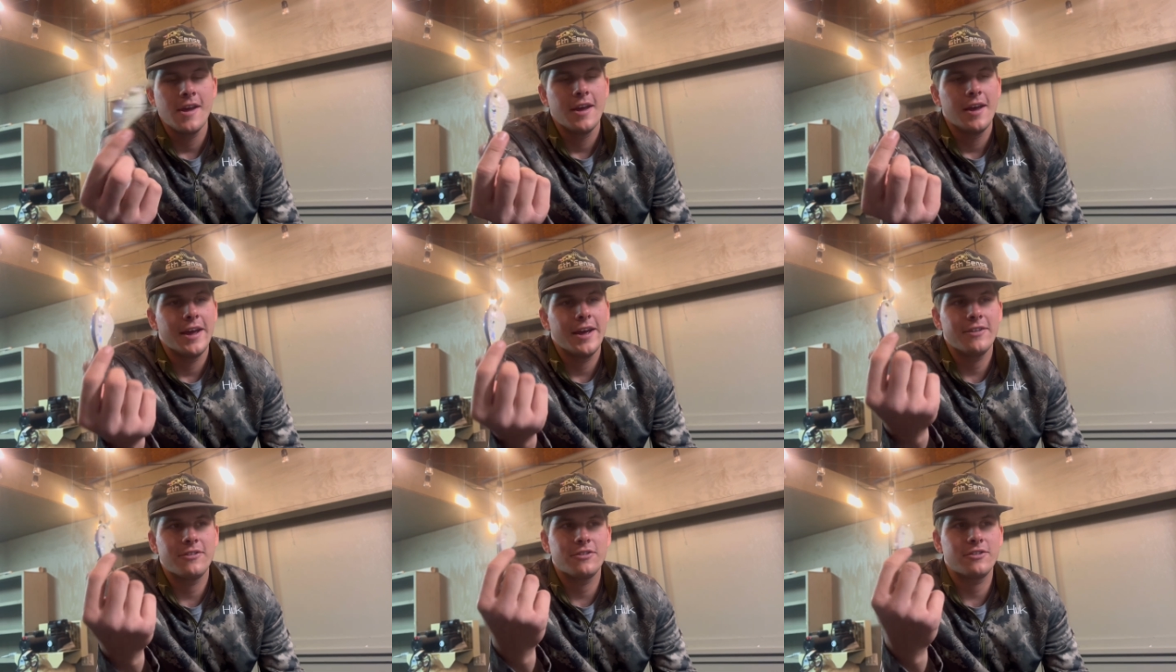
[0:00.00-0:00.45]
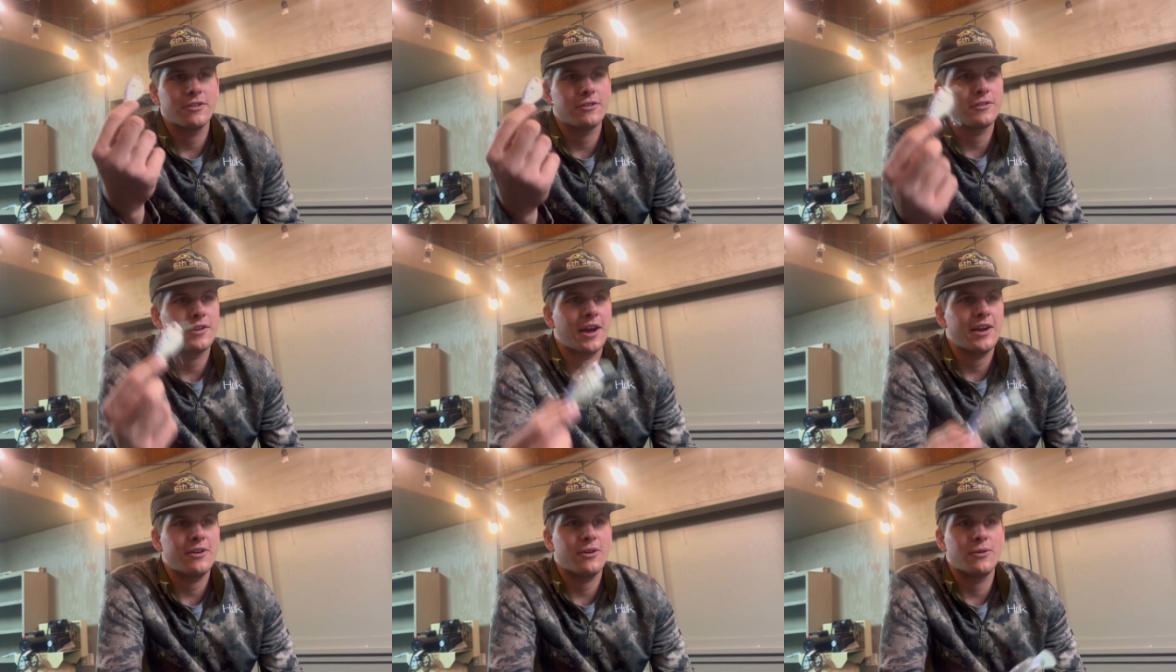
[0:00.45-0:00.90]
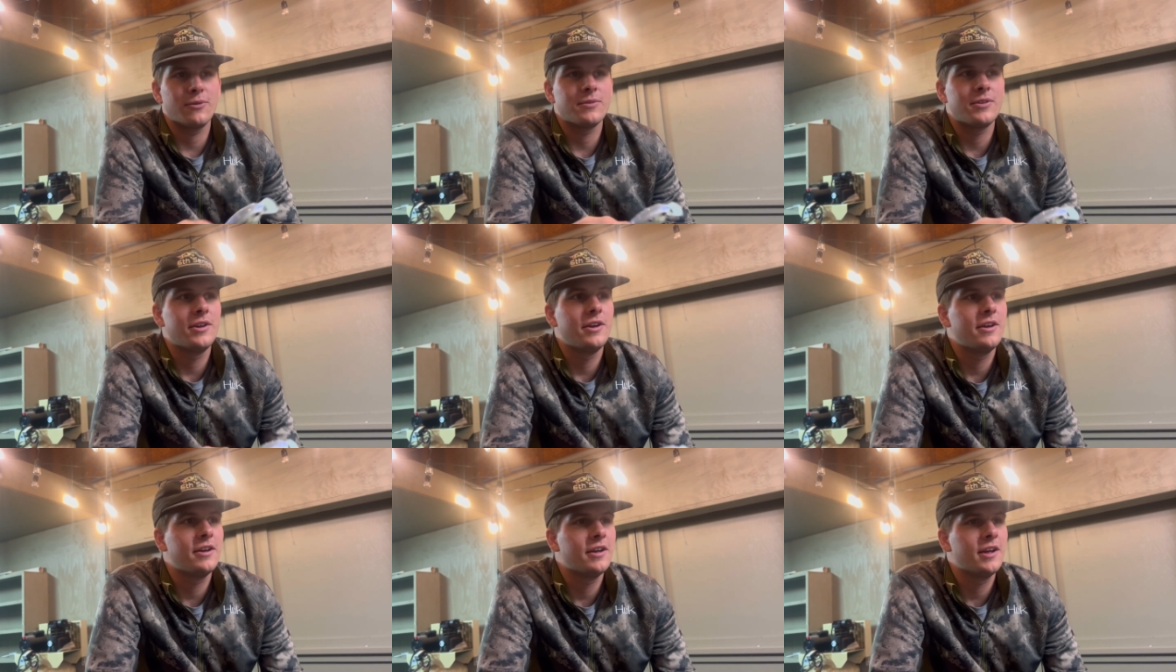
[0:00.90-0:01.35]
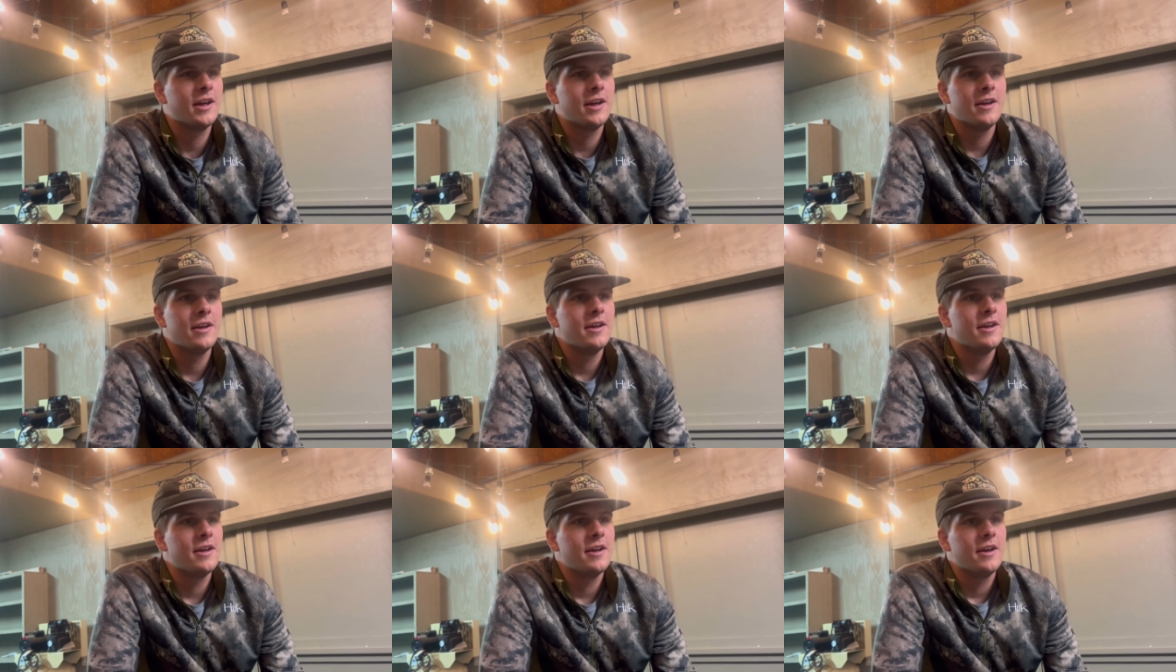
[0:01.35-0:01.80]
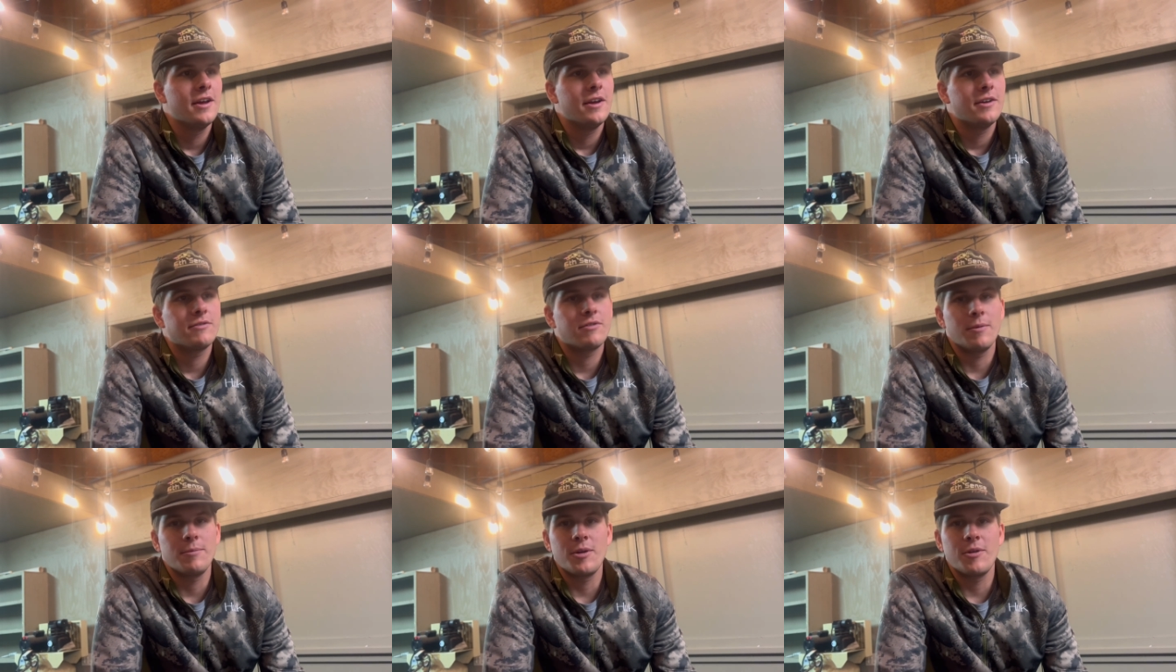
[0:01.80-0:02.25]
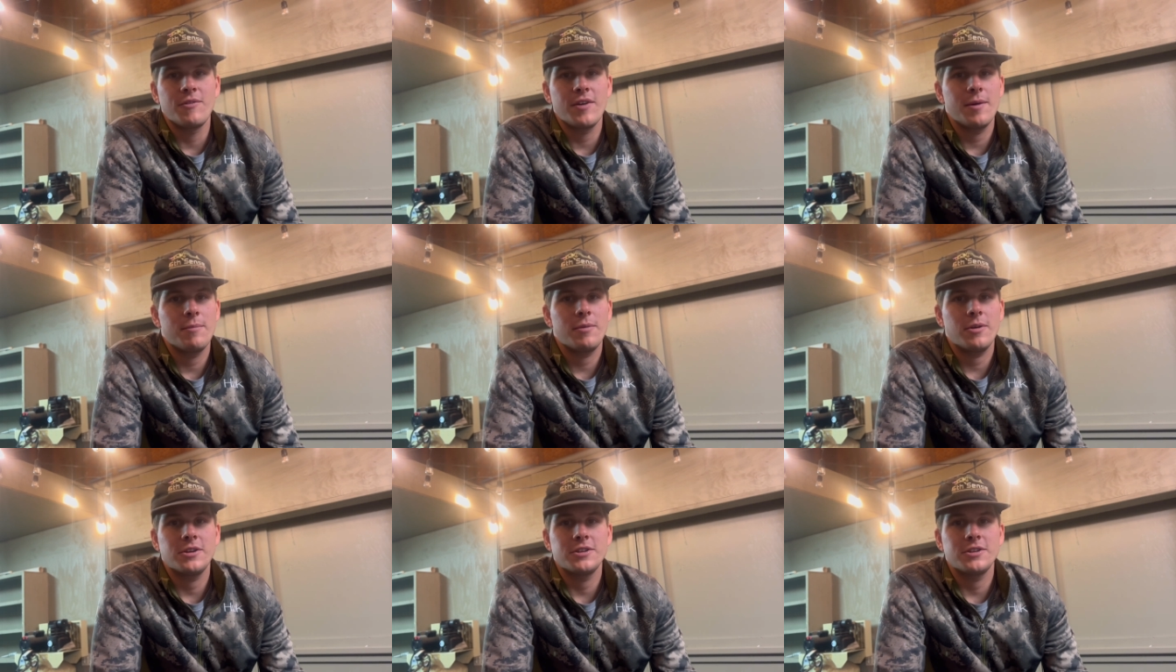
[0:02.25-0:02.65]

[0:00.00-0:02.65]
It's just I don't, from November,